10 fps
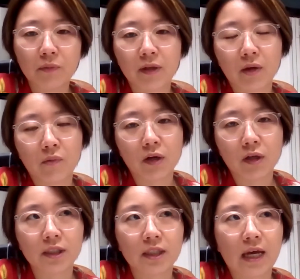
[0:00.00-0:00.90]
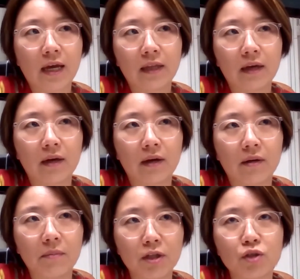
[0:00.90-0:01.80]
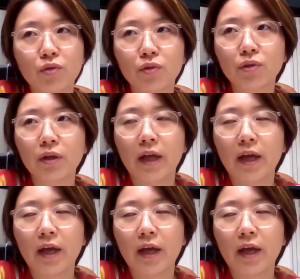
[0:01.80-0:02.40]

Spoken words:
when I worked at middle school,